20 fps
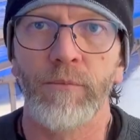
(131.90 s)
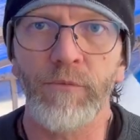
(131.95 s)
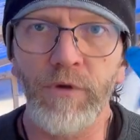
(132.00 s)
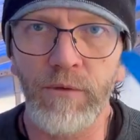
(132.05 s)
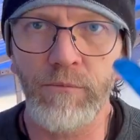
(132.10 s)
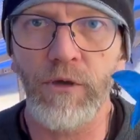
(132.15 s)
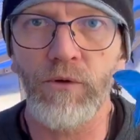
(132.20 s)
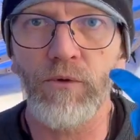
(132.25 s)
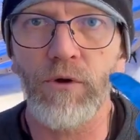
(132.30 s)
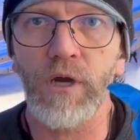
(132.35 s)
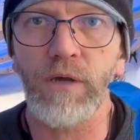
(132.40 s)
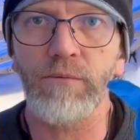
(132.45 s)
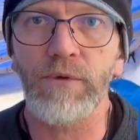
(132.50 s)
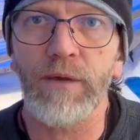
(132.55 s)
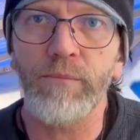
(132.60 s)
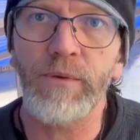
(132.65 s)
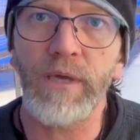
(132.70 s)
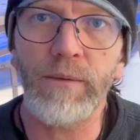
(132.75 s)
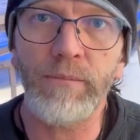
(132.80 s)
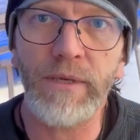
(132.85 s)
I'm gonna be wearing
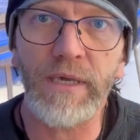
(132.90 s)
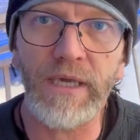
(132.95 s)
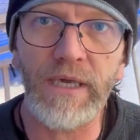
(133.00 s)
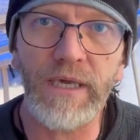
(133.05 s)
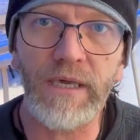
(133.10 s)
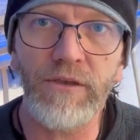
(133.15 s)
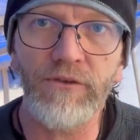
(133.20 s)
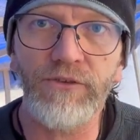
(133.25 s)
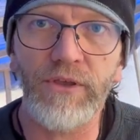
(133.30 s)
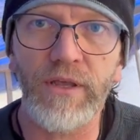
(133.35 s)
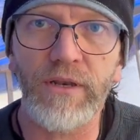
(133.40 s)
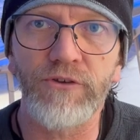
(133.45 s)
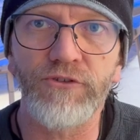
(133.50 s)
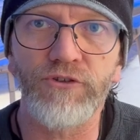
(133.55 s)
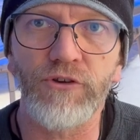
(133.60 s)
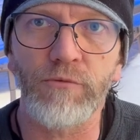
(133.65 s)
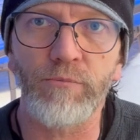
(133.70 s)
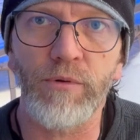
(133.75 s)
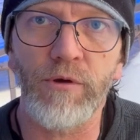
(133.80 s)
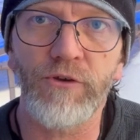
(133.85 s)
my PPEs, that
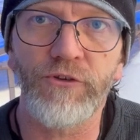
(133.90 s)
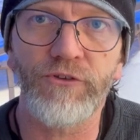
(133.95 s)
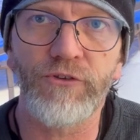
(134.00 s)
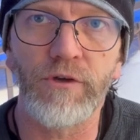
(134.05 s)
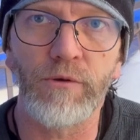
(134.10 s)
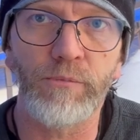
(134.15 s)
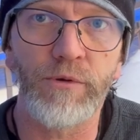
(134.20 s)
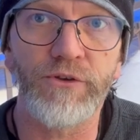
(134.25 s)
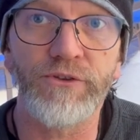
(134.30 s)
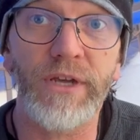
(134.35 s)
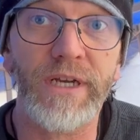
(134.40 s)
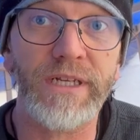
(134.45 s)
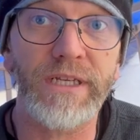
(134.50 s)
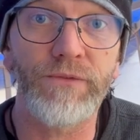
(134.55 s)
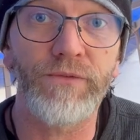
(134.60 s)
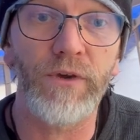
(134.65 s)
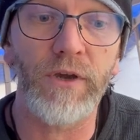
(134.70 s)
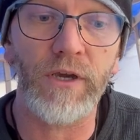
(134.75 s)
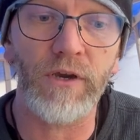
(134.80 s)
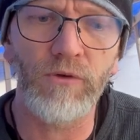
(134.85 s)
is your personal
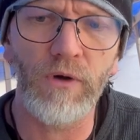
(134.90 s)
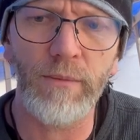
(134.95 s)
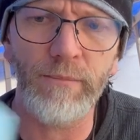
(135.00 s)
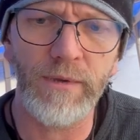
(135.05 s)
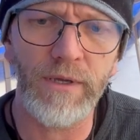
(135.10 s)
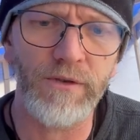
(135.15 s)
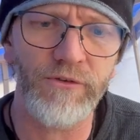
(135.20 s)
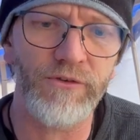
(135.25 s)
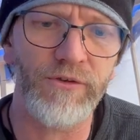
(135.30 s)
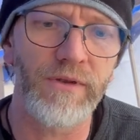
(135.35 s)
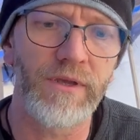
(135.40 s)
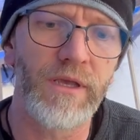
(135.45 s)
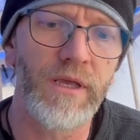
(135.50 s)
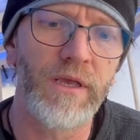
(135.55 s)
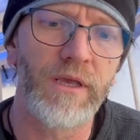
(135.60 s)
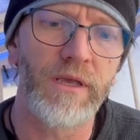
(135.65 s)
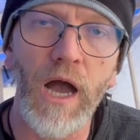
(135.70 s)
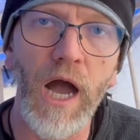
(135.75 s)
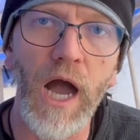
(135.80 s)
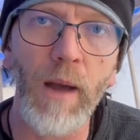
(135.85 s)
protective equipment
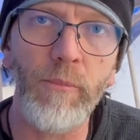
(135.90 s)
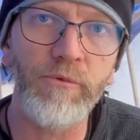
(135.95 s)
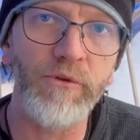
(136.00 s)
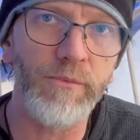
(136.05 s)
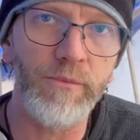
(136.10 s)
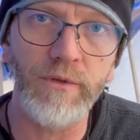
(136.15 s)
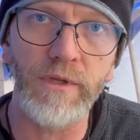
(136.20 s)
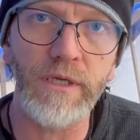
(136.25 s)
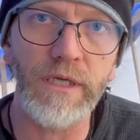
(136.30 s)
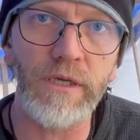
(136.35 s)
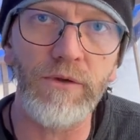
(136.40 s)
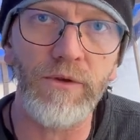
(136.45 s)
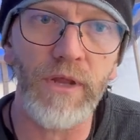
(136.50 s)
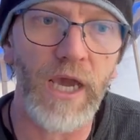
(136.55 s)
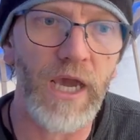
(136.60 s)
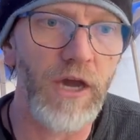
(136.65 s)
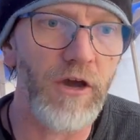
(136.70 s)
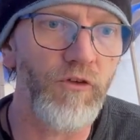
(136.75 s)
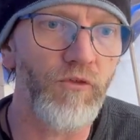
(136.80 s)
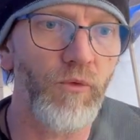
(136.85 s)
optimally you'd
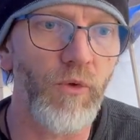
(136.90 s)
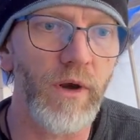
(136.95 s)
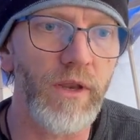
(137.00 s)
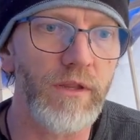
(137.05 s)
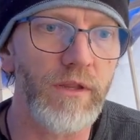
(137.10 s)
have one of